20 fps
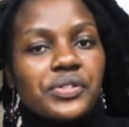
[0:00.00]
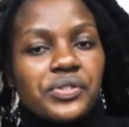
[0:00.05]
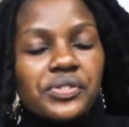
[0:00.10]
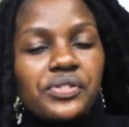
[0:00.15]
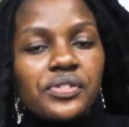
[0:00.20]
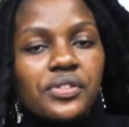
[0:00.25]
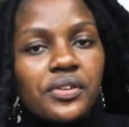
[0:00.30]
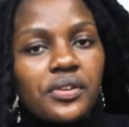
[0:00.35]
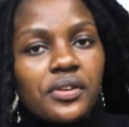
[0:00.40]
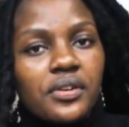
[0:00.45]

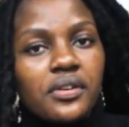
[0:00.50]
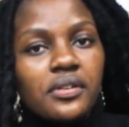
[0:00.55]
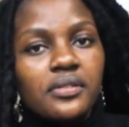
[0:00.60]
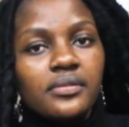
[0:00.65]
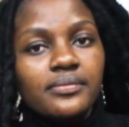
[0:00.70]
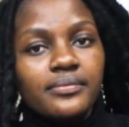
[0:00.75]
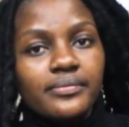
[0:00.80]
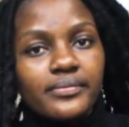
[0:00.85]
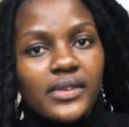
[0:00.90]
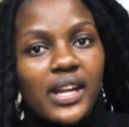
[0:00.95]

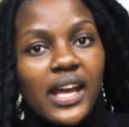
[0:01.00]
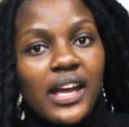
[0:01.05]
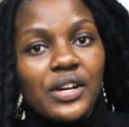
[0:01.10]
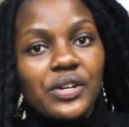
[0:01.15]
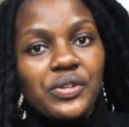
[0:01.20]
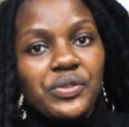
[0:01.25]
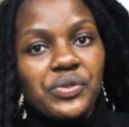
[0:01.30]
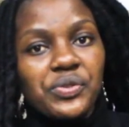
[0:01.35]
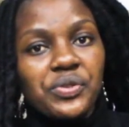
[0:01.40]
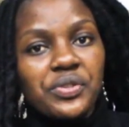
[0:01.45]
So, I
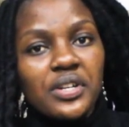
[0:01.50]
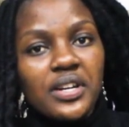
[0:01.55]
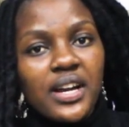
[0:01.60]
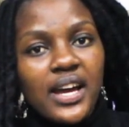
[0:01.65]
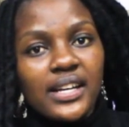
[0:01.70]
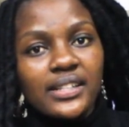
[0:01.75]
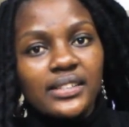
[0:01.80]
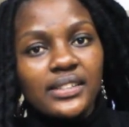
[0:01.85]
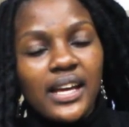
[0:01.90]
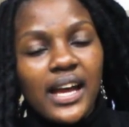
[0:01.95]
also
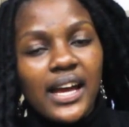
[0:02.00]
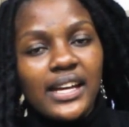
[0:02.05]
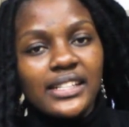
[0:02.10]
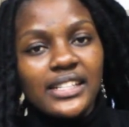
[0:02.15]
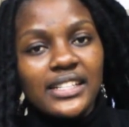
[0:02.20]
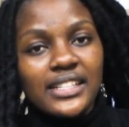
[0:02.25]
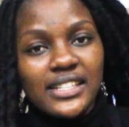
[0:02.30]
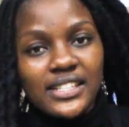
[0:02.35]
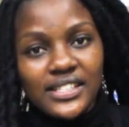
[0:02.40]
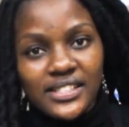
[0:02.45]
ran
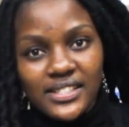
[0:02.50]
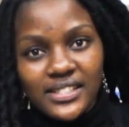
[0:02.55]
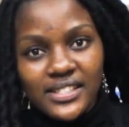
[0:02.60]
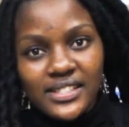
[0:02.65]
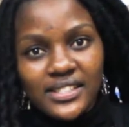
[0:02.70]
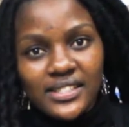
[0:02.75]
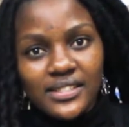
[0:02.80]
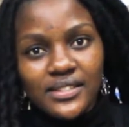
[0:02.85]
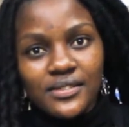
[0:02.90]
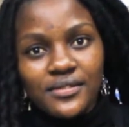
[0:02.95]
an
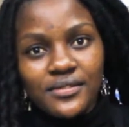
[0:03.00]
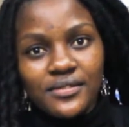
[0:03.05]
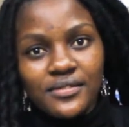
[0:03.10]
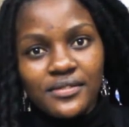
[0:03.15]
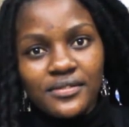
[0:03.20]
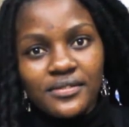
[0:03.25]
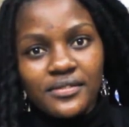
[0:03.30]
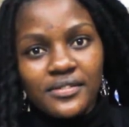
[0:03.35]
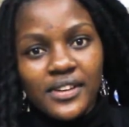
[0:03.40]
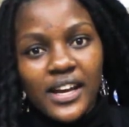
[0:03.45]

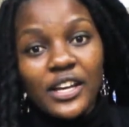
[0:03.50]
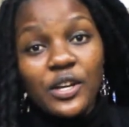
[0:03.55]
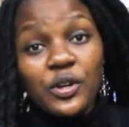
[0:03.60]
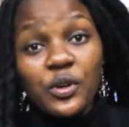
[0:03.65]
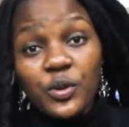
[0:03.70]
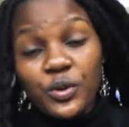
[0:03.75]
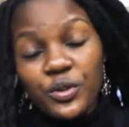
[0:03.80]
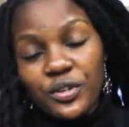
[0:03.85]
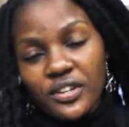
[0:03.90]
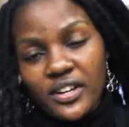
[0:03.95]
initiative, I
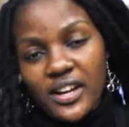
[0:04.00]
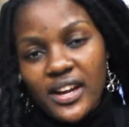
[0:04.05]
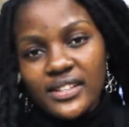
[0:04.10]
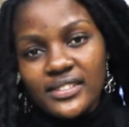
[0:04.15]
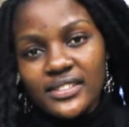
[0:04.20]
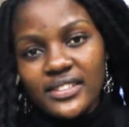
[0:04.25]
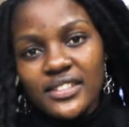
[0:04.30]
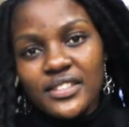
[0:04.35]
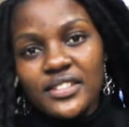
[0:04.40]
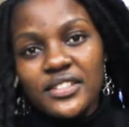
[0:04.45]
co
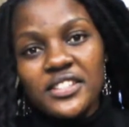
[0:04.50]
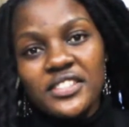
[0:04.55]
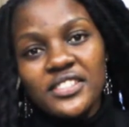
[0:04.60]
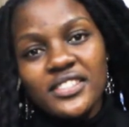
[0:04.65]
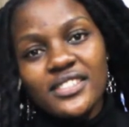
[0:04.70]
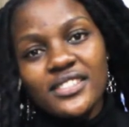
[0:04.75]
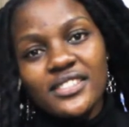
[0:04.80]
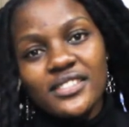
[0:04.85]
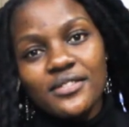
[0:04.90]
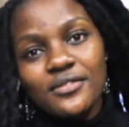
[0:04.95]
ran an
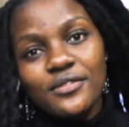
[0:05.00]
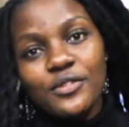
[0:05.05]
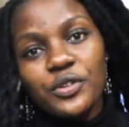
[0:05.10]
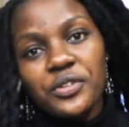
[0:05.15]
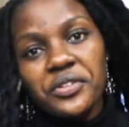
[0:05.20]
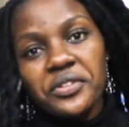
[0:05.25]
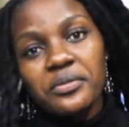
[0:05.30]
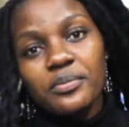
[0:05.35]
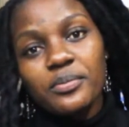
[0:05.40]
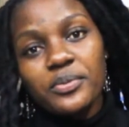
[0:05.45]
initiative
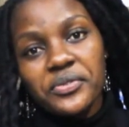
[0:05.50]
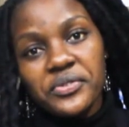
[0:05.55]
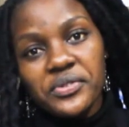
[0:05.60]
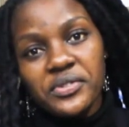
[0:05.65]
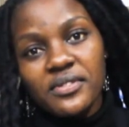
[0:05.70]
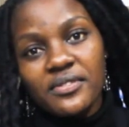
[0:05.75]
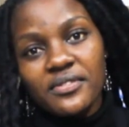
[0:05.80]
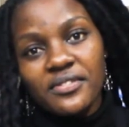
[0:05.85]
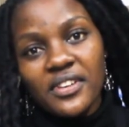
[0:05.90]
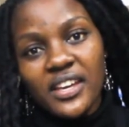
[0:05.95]
called
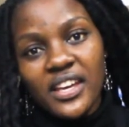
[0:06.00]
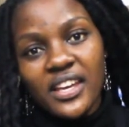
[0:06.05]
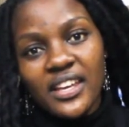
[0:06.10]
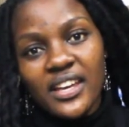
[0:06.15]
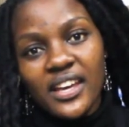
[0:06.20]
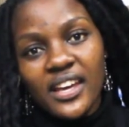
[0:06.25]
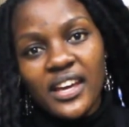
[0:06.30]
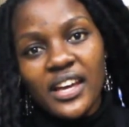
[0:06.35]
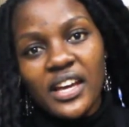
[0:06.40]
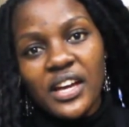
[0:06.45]
Books of
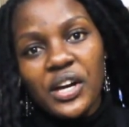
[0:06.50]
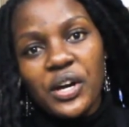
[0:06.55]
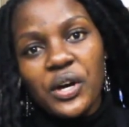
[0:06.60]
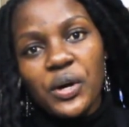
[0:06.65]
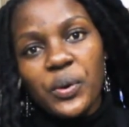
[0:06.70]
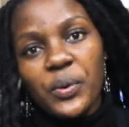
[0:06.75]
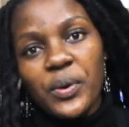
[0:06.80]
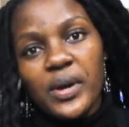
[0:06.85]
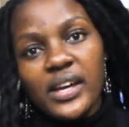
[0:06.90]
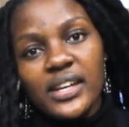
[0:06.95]
Kenya,
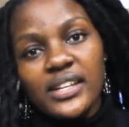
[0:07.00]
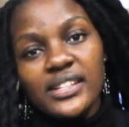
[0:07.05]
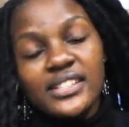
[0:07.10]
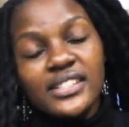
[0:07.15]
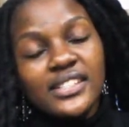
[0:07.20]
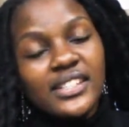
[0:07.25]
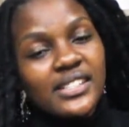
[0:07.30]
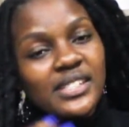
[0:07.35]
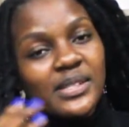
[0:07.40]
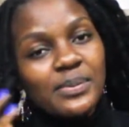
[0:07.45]
where it
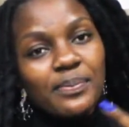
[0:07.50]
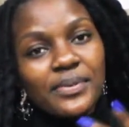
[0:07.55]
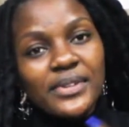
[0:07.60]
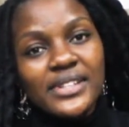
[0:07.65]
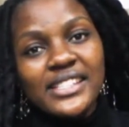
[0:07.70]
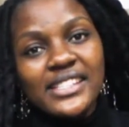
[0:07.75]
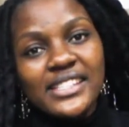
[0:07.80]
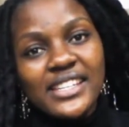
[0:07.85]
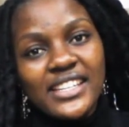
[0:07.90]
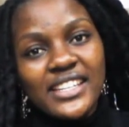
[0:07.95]
is a
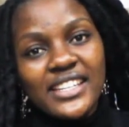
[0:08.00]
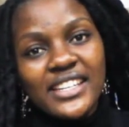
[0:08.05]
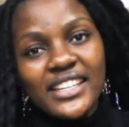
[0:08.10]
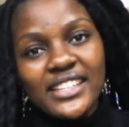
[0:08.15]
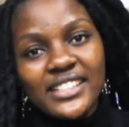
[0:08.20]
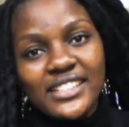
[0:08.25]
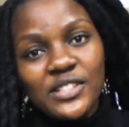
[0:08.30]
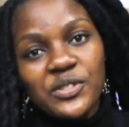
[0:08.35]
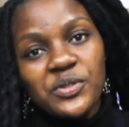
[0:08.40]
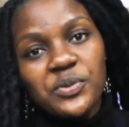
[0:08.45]
space
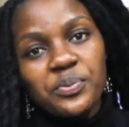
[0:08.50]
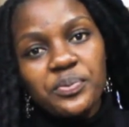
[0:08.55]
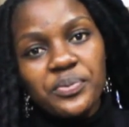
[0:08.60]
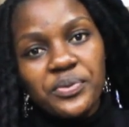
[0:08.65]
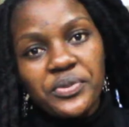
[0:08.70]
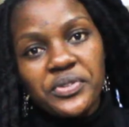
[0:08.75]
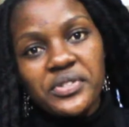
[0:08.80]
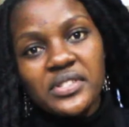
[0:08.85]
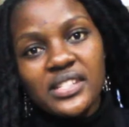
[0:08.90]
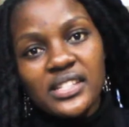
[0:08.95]
dedicated to
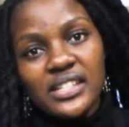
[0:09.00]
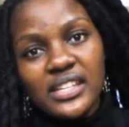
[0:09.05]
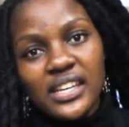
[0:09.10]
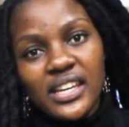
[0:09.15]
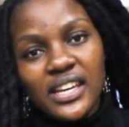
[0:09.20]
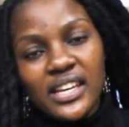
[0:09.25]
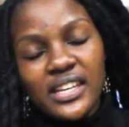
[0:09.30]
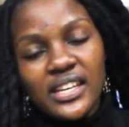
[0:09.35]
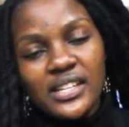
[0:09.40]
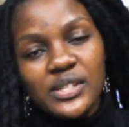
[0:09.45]
books in
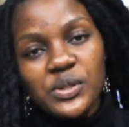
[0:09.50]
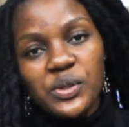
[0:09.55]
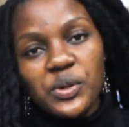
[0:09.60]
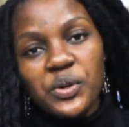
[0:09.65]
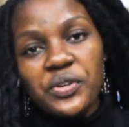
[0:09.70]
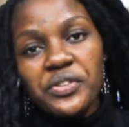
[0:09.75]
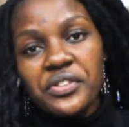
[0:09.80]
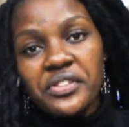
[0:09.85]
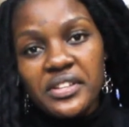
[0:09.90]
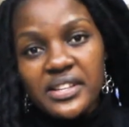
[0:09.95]
Kenya.
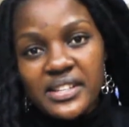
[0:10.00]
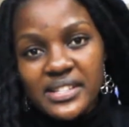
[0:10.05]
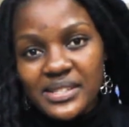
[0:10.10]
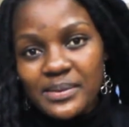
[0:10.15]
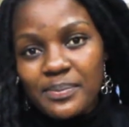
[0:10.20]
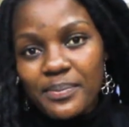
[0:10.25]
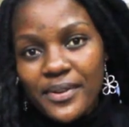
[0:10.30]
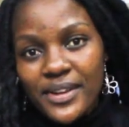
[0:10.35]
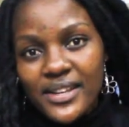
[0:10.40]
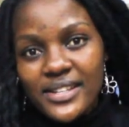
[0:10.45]
So, on
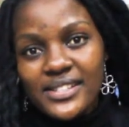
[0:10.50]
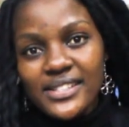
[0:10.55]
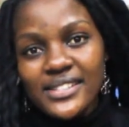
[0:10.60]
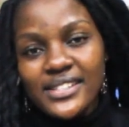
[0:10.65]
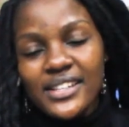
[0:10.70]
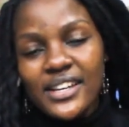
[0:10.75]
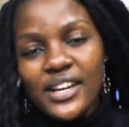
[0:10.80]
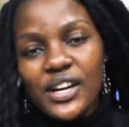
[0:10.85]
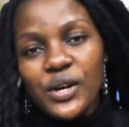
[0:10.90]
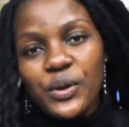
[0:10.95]
this
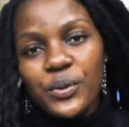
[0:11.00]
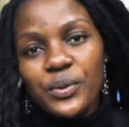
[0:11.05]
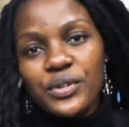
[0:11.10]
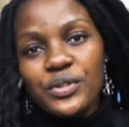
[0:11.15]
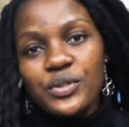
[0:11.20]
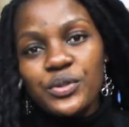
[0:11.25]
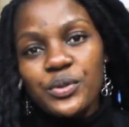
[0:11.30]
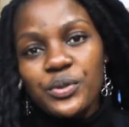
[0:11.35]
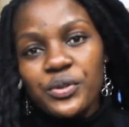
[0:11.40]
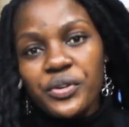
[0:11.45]
space,
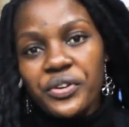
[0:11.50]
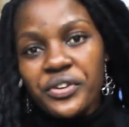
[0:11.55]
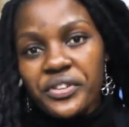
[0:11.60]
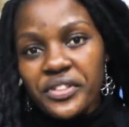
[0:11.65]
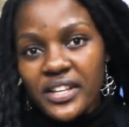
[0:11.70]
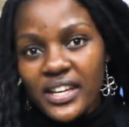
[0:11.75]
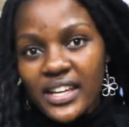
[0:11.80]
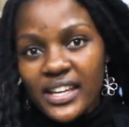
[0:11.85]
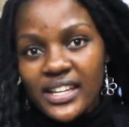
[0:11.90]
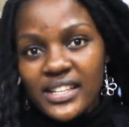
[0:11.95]
we do
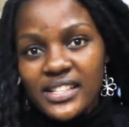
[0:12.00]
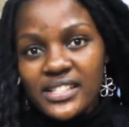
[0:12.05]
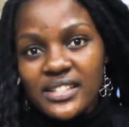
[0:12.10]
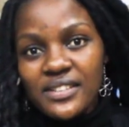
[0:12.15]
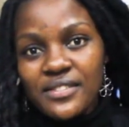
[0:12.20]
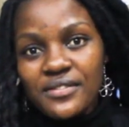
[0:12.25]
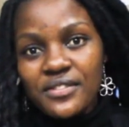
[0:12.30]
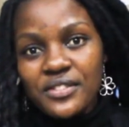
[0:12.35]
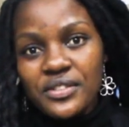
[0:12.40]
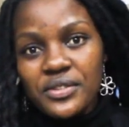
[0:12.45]
author
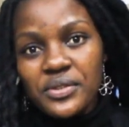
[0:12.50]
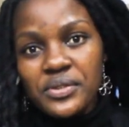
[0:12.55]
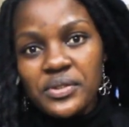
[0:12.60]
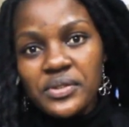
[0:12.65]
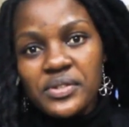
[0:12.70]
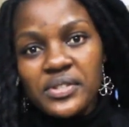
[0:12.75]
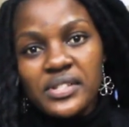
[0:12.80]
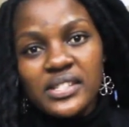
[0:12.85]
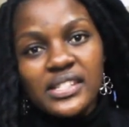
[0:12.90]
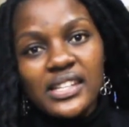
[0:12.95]

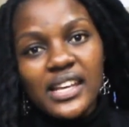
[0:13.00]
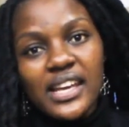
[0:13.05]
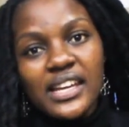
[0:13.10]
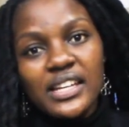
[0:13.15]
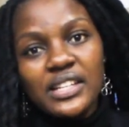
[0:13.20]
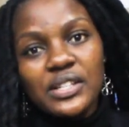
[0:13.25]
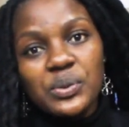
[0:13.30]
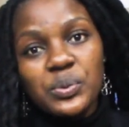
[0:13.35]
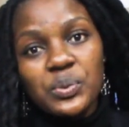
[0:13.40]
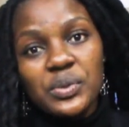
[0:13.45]
interviews
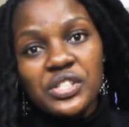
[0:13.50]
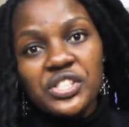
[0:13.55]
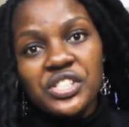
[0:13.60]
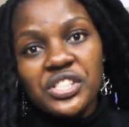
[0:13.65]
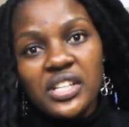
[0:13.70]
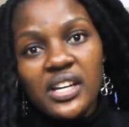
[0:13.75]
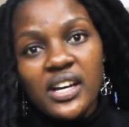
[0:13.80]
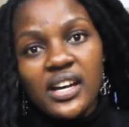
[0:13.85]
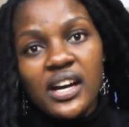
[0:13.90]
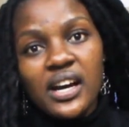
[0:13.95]
and we
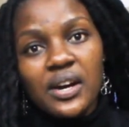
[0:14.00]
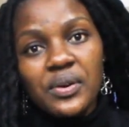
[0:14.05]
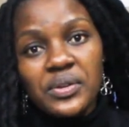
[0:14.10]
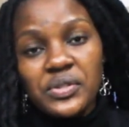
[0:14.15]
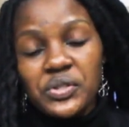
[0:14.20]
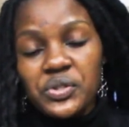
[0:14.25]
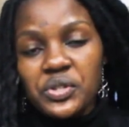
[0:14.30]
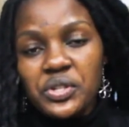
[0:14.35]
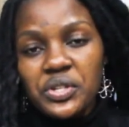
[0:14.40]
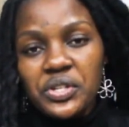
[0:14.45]
share
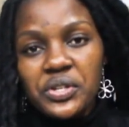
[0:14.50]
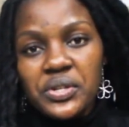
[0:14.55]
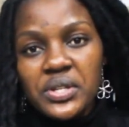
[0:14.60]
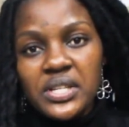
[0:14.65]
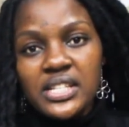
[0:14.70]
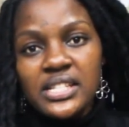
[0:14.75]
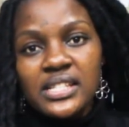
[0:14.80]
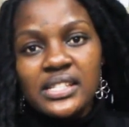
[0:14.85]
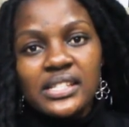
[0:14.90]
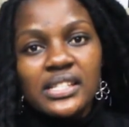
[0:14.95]
our
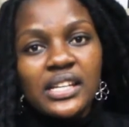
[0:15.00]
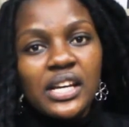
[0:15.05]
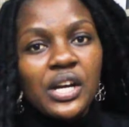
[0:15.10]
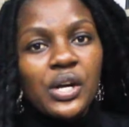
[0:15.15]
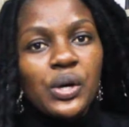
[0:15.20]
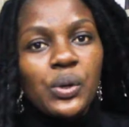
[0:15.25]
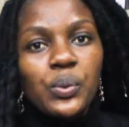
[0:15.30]
stories.